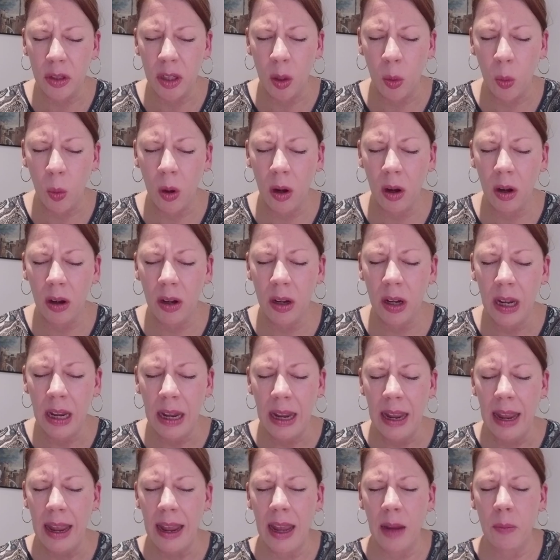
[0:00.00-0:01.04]
Your word
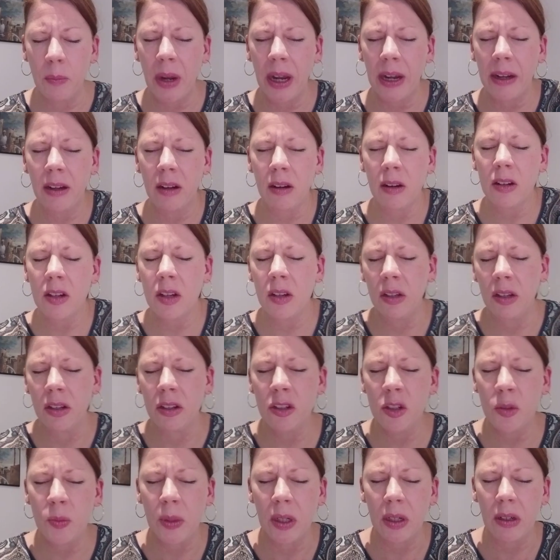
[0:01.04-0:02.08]
and by Your
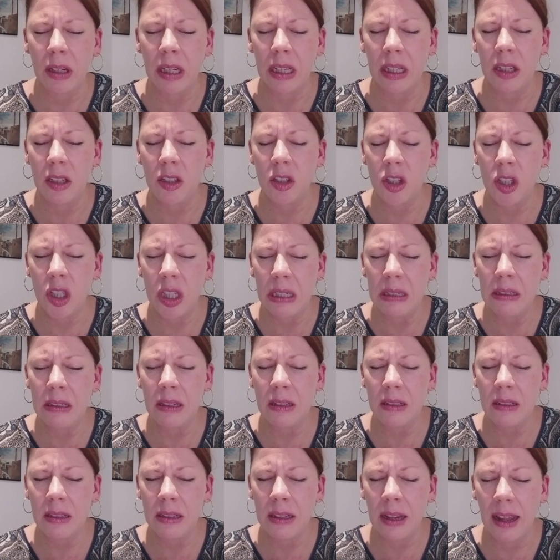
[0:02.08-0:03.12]
Spirit. In
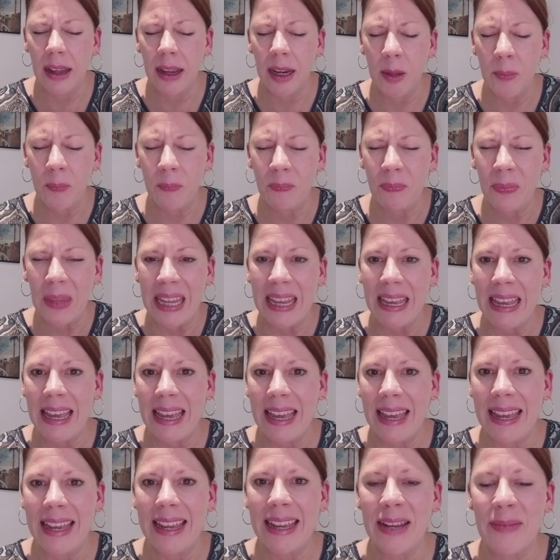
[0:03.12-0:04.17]
Jesus' name,
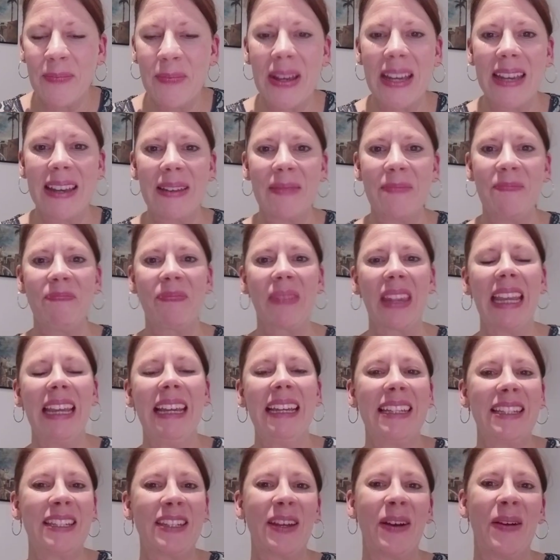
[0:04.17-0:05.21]
amen.
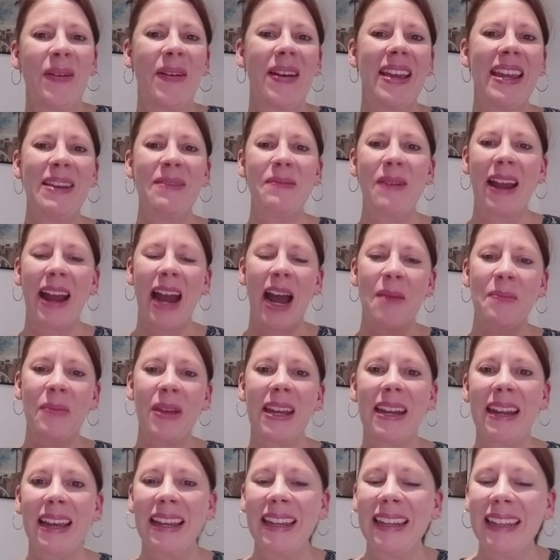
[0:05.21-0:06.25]
So anyway, I'm
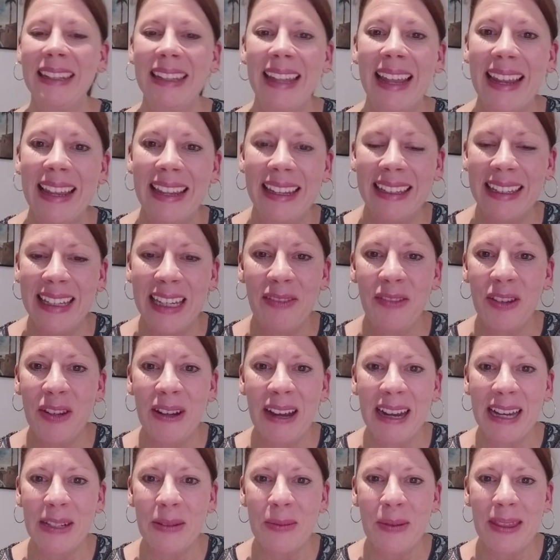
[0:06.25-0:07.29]
going to leave you
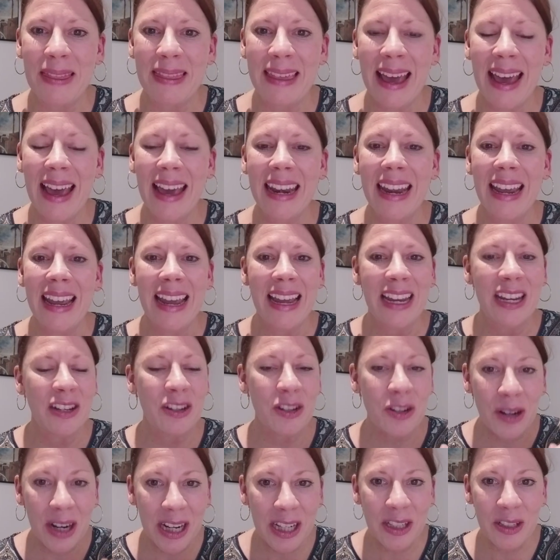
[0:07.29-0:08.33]
guys with that.
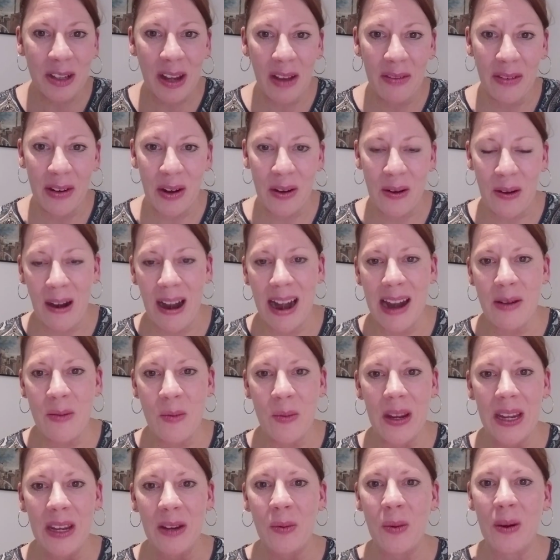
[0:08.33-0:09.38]
Trust you'll have a great
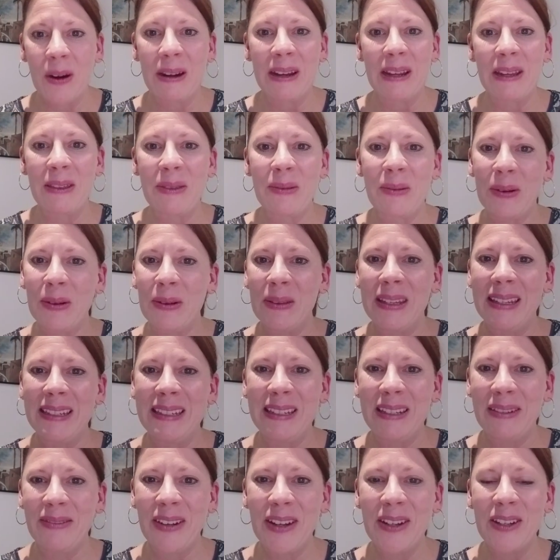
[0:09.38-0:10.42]
week working through these
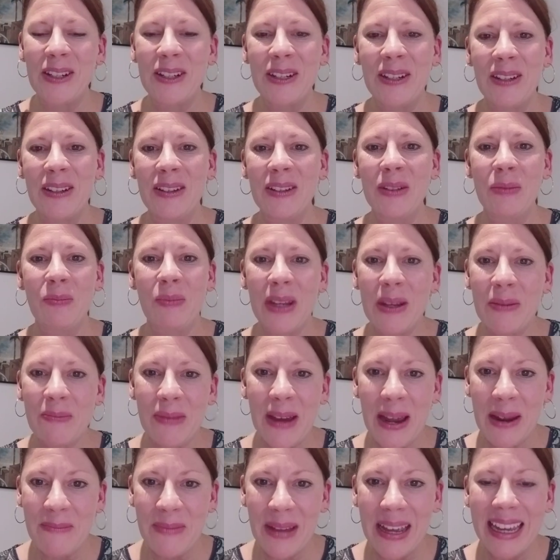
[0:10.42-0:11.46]
devotionals bit
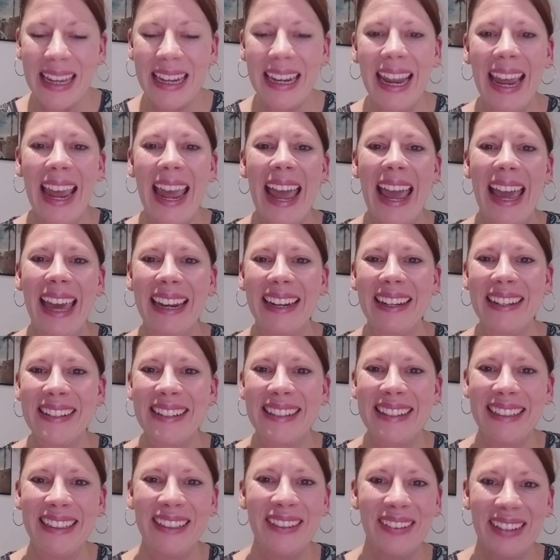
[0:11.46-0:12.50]
by bit, and I'll
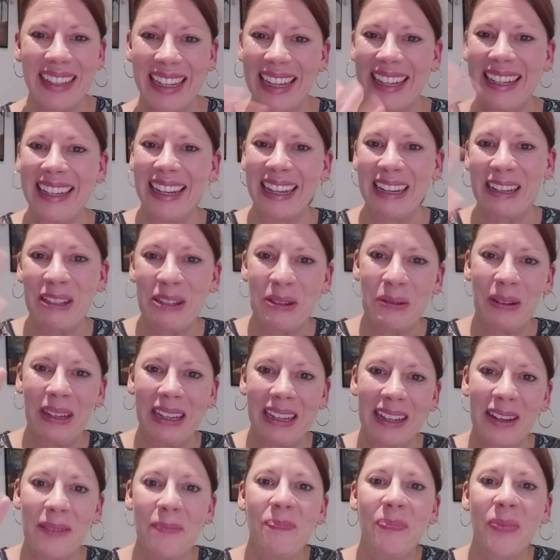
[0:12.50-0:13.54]
see you again next
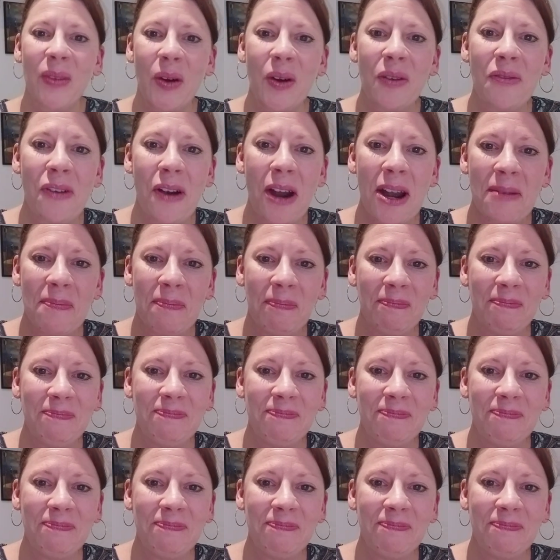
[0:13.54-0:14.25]
week. Au revoir.